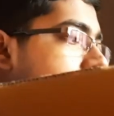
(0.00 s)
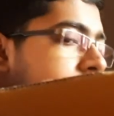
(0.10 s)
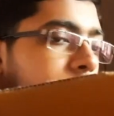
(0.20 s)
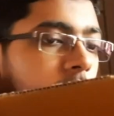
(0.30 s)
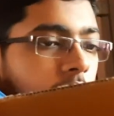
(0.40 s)

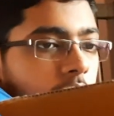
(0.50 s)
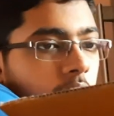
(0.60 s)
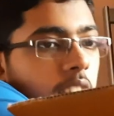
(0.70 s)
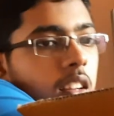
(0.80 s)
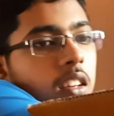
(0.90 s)
Keep it
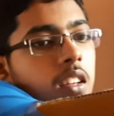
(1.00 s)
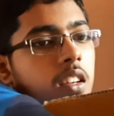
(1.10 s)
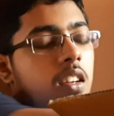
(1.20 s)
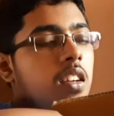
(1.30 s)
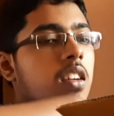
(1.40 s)
inside.
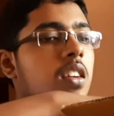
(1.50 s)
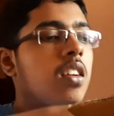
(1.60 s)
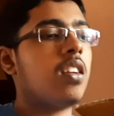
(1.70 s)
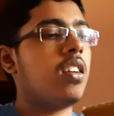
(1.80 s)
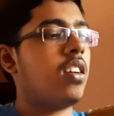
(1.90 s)

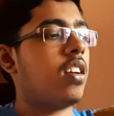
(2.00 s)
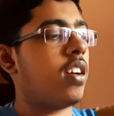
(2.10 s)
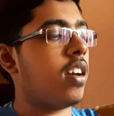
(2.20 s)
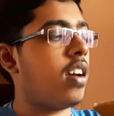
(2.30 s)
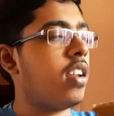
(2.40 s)

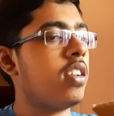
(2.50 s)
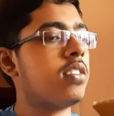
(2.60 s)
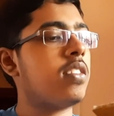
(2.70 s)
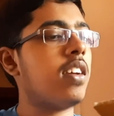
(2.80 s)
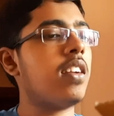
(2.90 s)
And
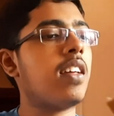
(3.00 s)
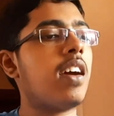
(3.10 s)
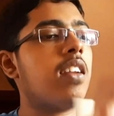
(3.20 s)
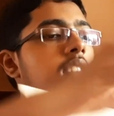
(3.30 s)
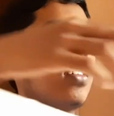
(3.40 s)
inside
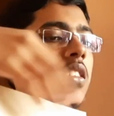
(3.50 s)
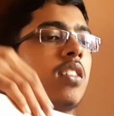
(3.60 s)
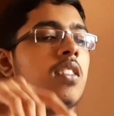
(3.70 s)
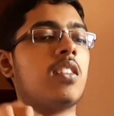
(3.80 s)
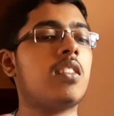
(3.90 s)
that
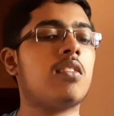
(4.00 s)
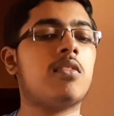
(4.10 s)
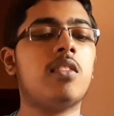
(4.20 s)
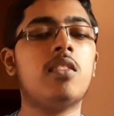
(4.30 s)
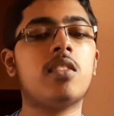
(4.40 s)

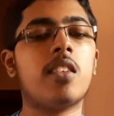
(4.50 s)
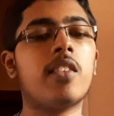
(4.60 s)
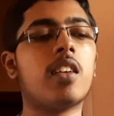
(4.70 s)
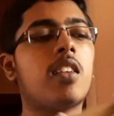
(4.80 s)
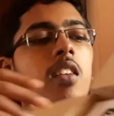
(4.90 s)
sits our